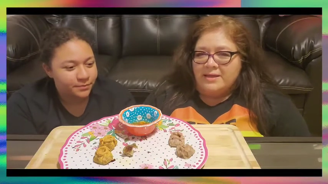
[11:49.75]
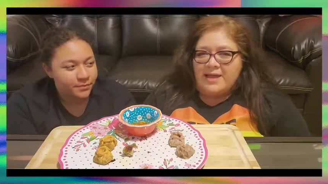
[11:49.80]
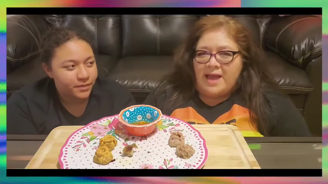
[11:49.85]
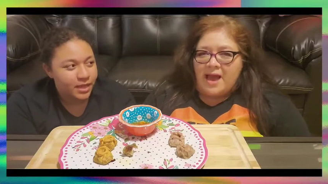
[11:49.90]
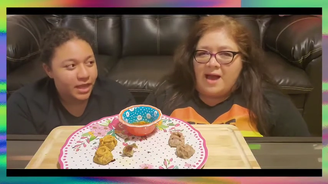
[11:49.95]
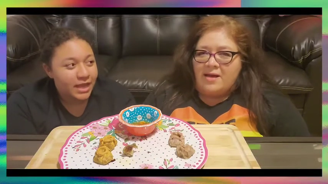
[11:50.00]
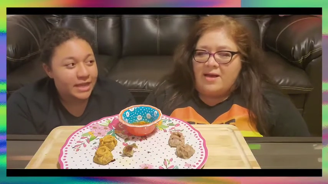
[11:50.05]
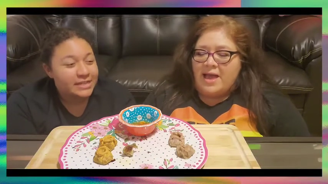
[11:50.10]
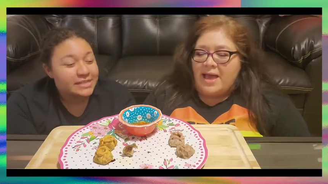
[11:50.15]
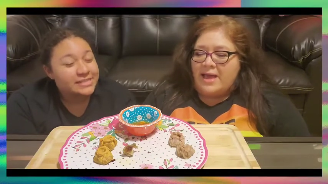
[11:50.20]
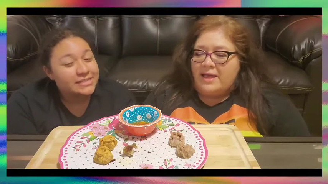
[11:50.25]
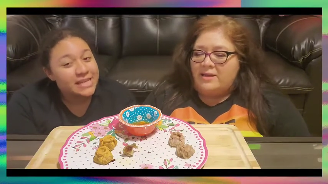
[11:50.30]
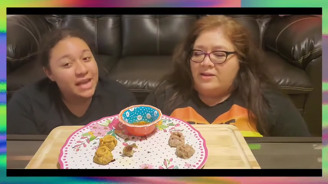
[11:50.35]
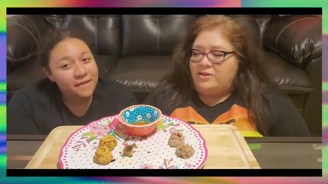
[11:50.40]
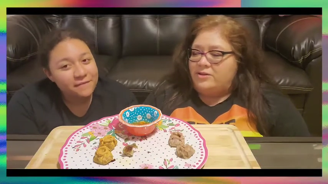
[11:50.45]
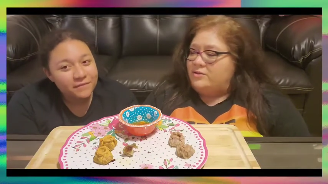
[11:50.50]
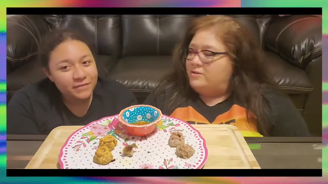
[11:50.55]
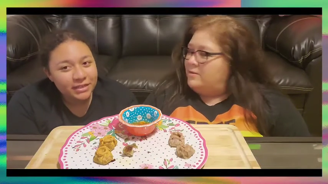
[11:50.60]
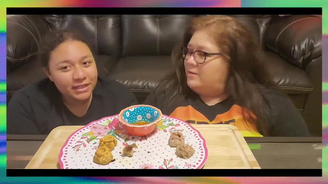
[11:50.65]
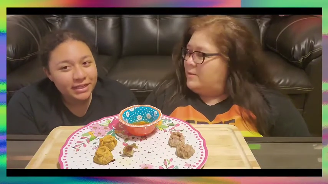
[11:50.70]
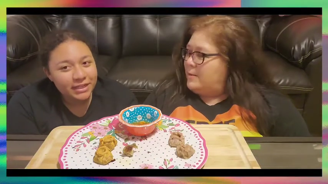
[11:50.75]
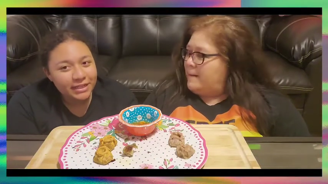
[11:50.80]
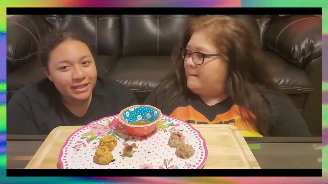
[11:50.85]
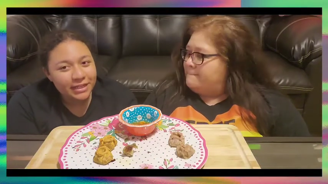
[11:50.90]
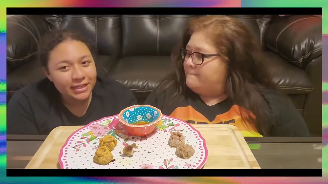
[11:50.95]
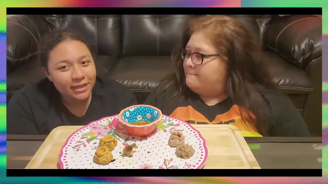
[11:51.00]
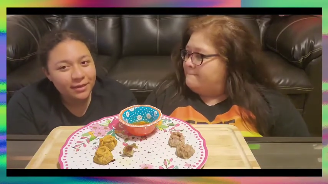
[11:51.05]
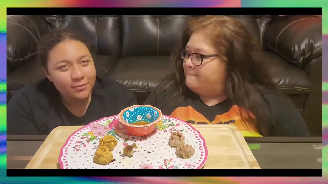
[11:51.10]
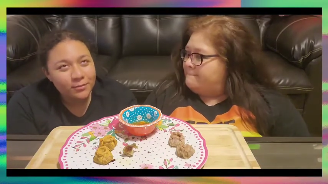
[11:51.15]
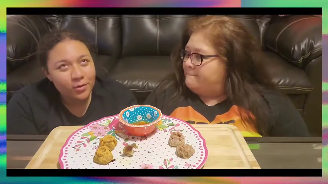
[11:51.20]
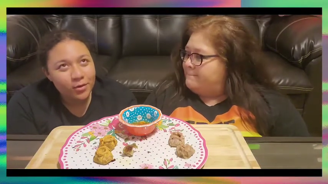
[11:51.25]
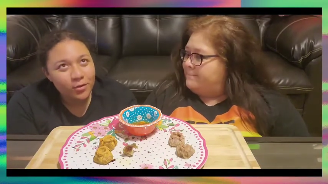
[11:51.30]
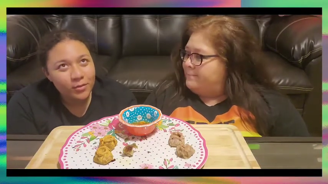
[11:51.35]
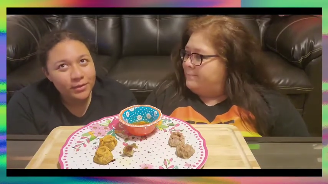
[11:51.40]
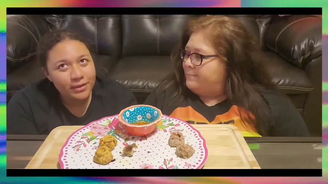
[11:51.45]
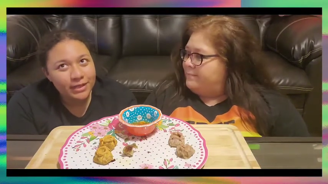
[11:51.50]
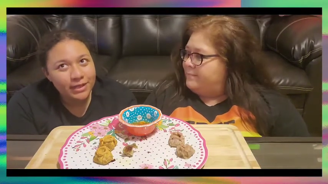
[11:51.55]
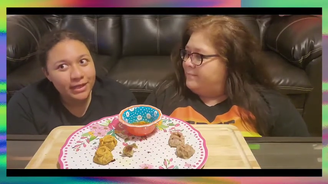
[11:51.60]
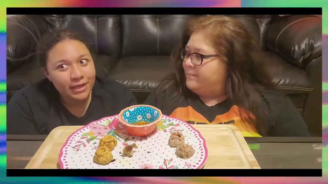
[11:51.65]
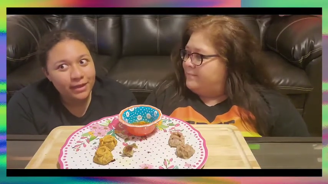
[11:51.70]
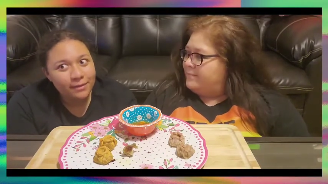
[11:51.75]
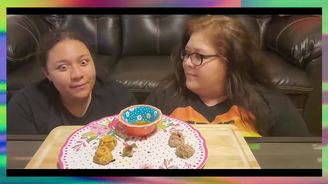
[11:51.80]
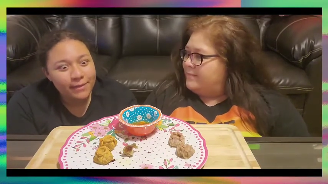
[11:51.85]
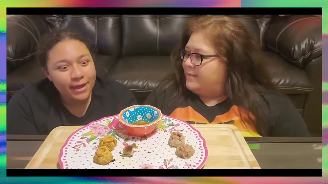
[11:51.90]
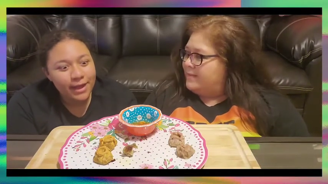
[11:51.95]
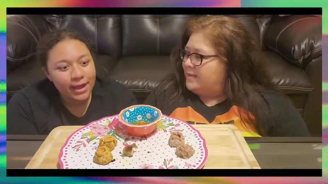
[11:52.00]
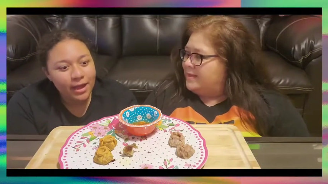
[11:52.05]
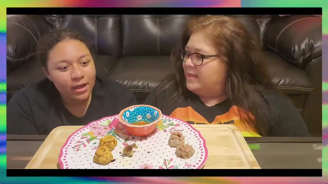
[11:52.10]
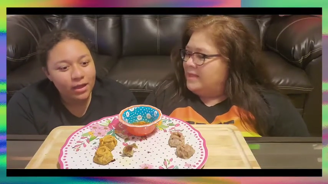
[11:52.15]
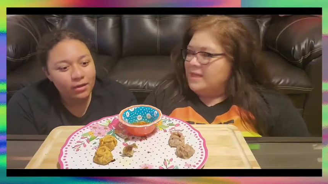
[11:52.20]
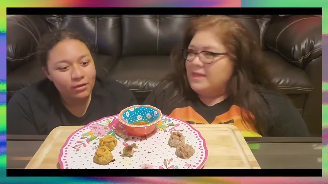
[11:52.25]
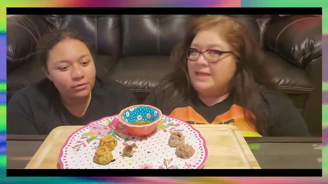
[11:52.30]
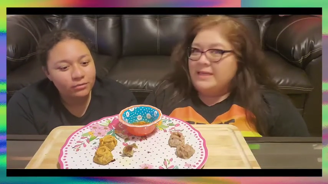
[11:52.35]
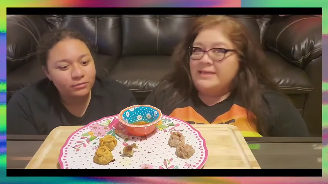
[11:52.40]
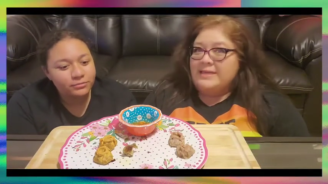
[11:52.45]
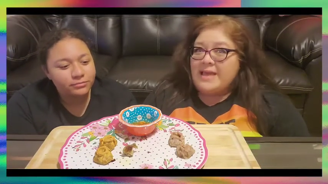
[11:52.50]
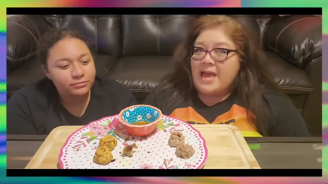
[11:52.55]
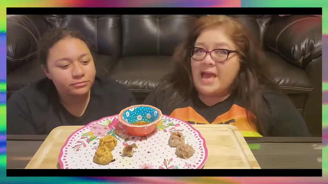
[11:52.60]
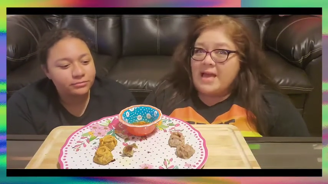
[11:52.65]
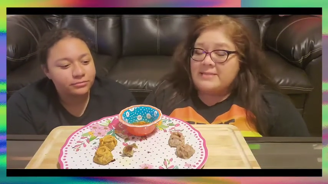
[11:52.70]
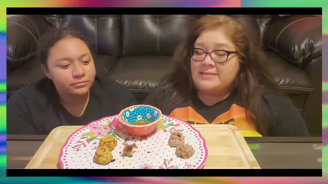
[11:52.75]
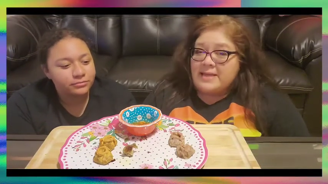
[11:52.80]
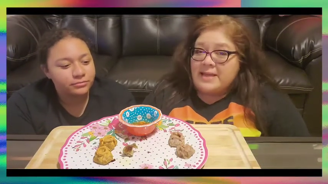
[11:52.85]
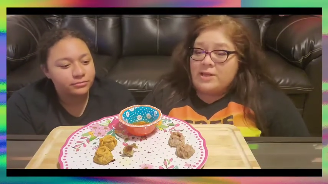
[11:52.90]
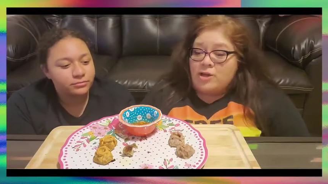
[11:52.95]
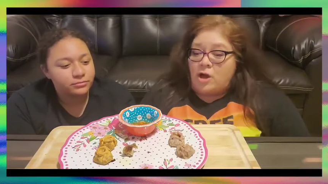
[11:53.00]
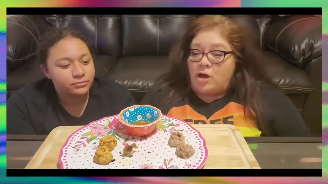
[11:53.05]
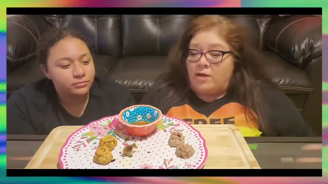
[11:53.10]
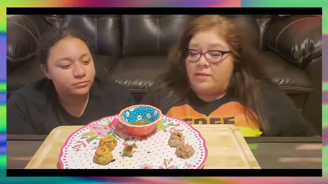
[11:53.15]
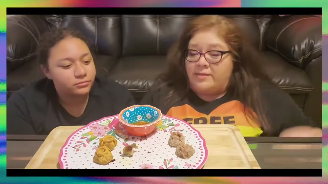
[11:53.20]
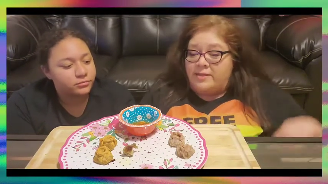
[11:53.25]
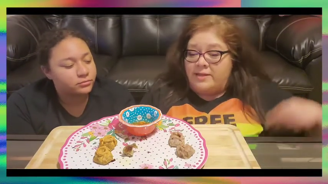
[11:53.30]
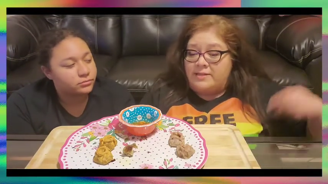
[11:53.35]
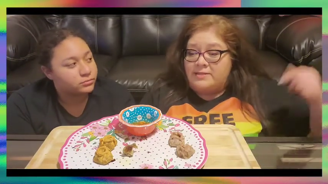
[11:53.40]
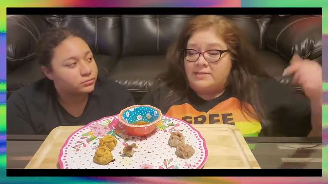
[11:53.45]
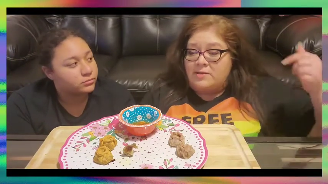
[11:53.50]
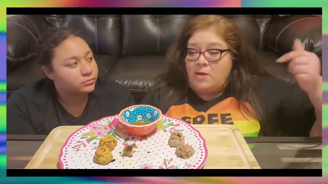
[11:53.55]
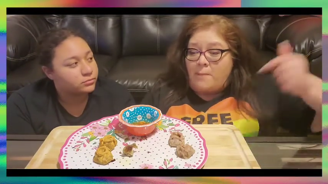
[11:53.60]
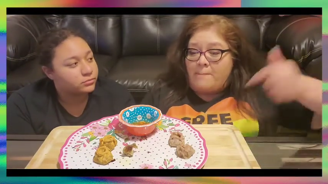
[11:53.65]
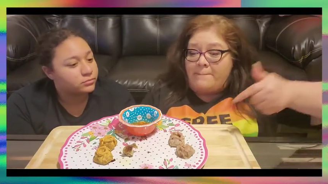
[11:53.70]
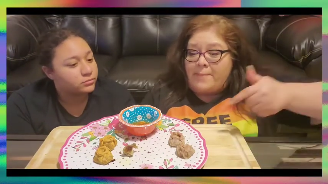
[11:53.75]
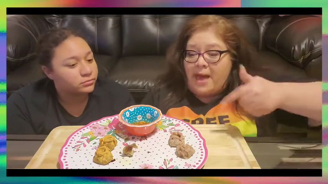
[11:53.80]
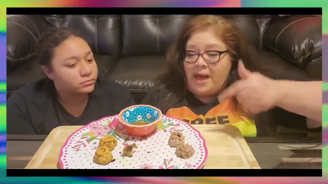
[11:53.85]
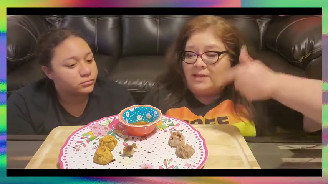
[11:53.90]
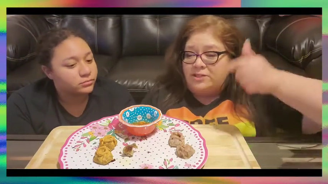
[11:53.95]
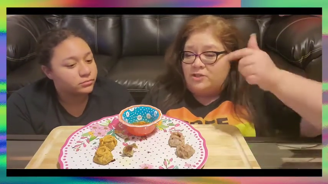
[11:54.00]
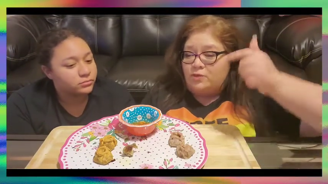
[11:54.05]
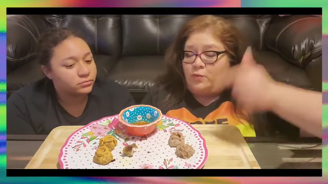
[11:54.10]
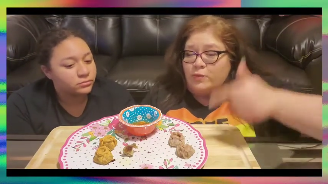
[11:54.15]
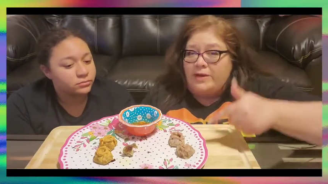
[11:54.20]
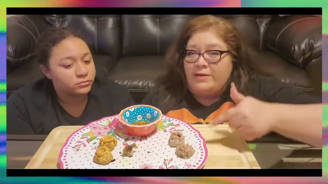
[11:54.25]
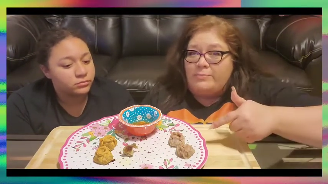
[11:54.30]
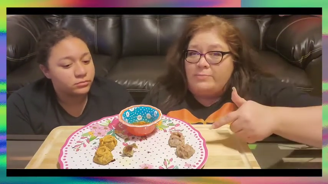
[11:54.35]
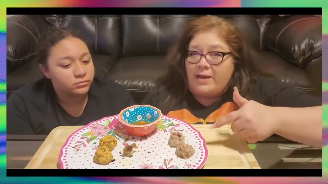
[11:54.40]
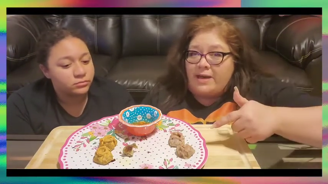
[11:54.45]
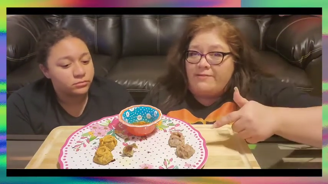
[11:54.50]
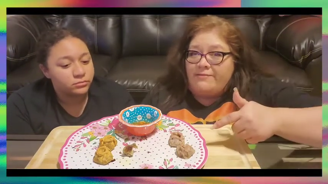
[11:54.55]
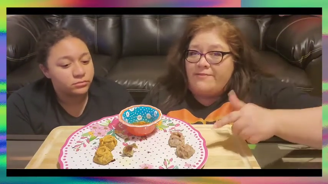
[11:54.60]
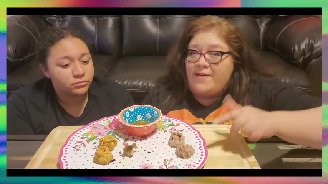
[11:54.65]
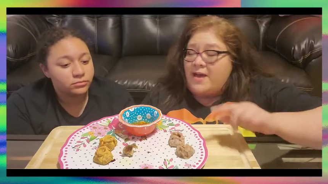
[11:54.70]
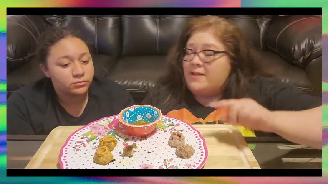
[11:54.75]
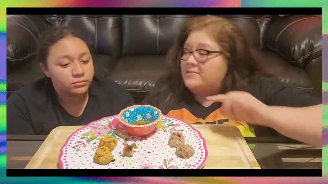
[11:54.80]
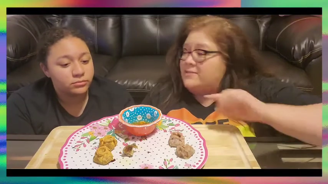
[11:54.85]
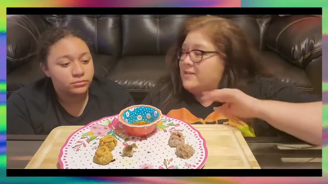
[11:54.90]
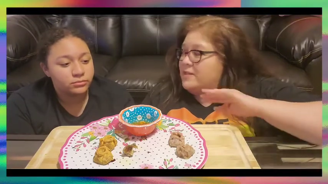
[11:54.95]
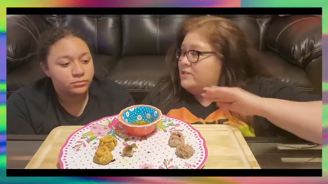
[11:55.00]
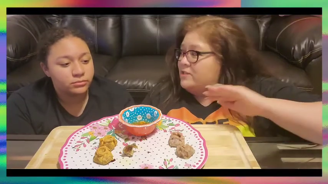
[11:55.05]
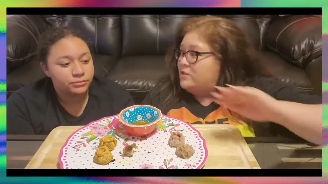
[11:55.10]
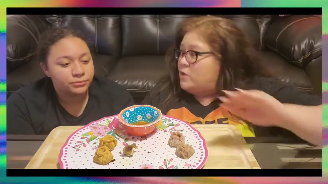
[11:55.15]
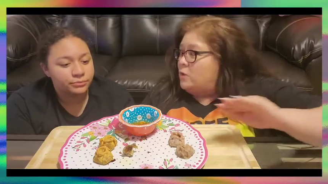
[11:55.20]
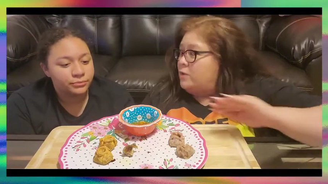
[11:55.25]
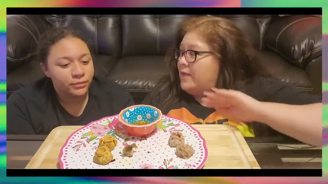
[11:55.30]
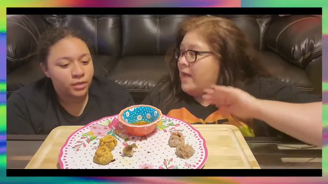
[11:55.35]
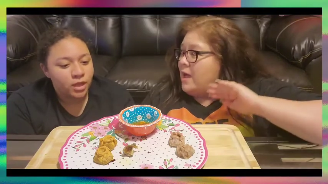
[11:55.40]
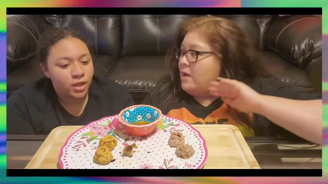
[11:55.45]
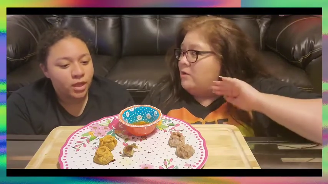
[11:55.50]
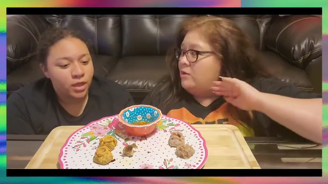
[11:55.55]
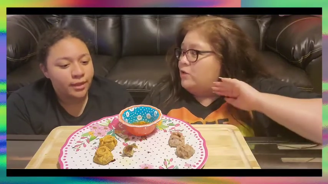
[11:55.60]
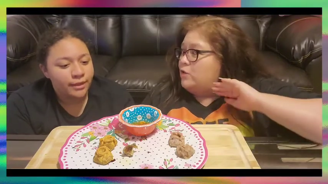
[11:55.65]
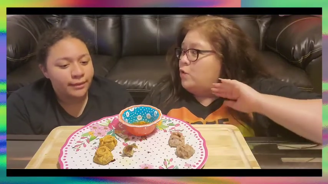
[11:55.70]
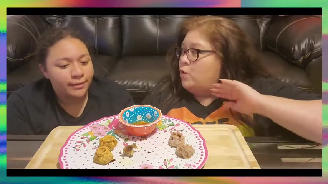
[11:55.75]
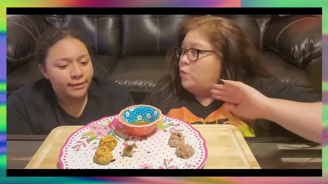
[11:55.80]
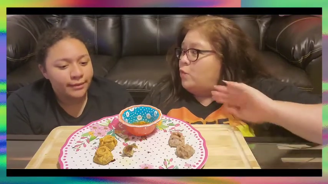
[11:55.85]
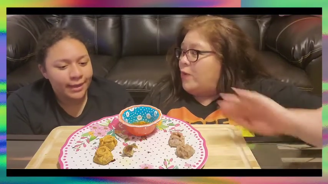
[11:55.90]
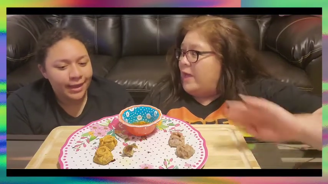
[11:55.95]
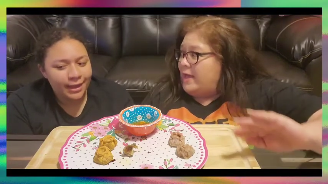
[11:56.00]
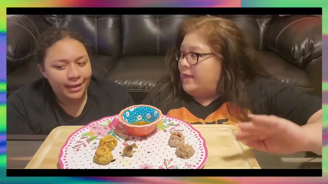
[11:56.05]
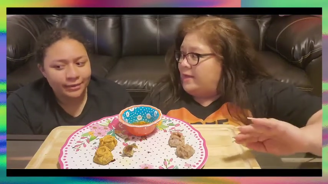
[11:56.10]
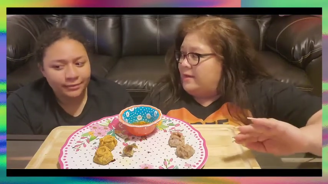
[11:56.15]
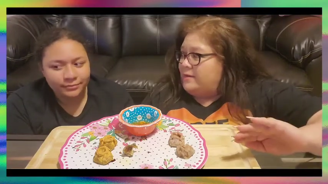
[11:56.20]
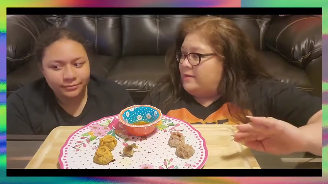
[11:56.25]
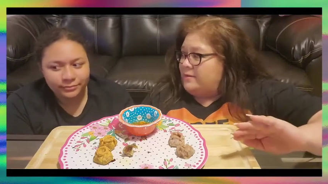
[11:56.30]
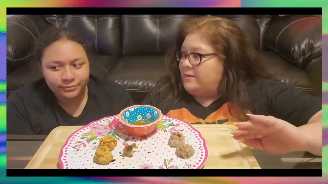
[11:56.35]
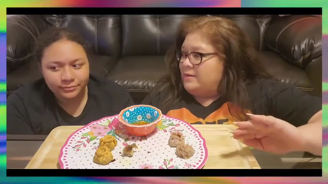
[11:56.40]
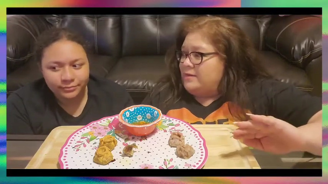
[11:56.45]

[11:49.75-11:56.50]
Speaker 1: Yeah, and definitely gonna get more when they come out. Yes, and y'all, this batch went by fast. They sold out quick. Yeah.